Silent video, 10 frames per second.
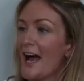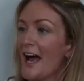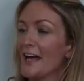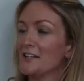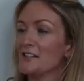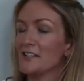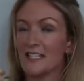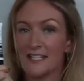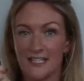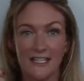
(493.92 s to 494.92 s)
and
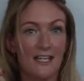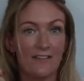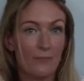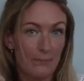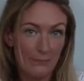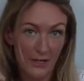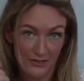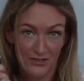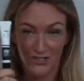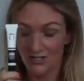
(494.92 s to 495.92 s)
it didn't even
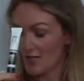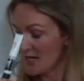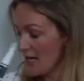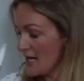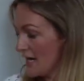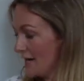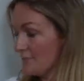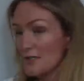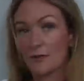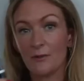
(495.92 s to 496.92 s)
budge. So
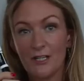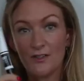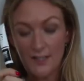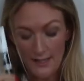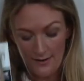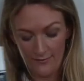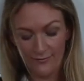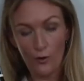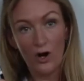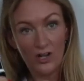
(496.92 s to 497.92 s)
I'm going to be using that
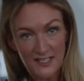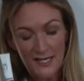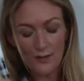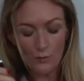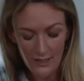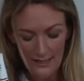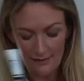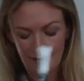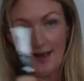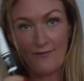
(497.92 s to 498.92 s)
for holiday,
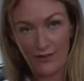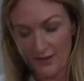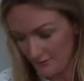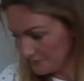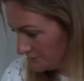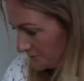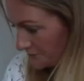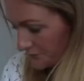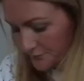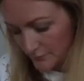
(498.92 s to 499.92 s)
workouts, everything.
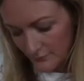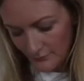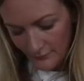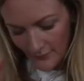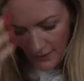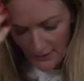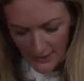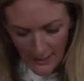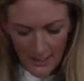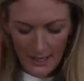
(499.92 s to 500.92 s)

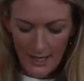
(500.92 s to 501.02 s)
Okay.